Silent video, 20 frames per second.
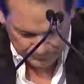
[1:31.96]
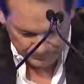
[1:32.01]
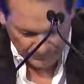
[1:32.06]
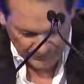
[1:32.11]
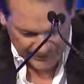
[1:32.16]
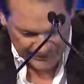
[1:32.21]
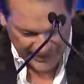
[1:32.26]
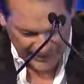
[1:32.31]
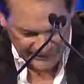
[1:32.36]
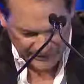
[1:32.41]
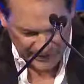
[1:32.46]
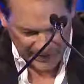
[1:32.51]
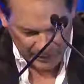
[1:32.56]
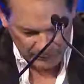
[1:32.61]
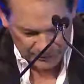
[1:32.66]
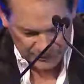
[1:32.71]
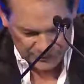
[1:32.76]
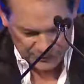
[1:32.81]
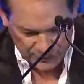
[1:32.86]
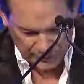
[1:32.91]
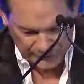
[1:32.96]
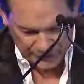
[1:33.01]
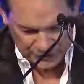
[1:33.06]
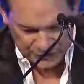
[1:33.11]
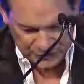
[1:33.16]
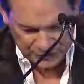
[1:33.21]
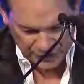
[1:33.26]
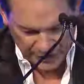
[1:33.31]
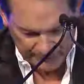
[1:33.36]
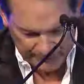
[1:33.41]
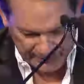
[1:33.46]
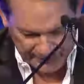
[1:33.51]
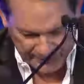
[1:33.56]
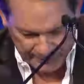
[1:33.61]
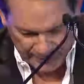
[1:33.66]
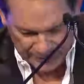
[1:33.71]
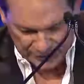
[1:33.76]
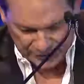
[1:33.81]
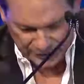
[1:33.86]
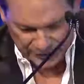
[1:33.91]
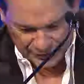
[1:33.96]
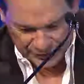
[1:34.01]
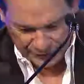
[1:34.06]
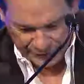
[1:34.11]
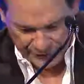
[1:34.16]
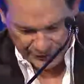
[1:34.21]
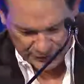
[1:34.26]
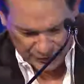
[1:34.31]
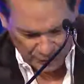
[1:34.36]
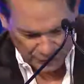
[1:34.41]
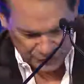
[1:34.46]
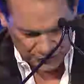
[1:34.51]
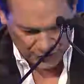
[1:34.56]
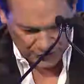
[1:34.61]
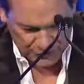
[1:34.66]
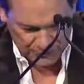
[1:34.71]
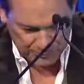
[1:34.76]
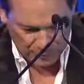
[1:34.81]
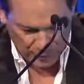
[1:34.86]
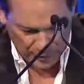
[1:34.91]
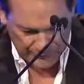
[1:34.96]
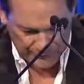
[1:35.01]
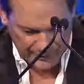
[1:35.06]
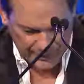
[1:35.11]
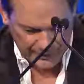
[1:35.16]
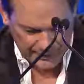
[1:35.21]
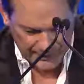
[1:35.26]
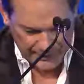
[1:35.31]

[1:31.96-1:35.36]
Dr. Howell has served as chairman of the Muscular Dystrophy Association Board